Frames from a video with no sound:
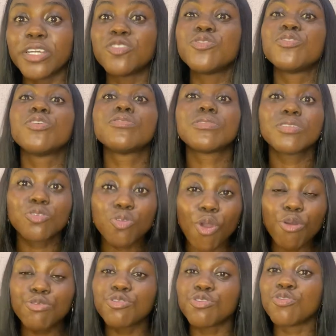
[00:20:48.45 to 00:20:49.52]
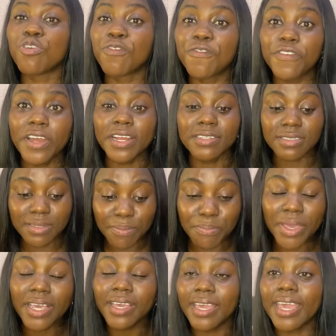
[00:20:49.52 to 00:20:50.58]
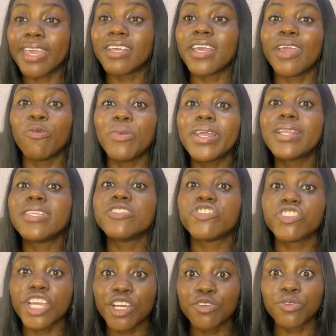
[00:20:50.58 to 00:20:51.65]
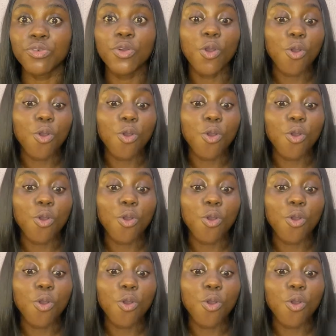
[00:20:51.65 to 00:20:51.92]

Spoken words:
So just talk to your friends, make a weekly schedule.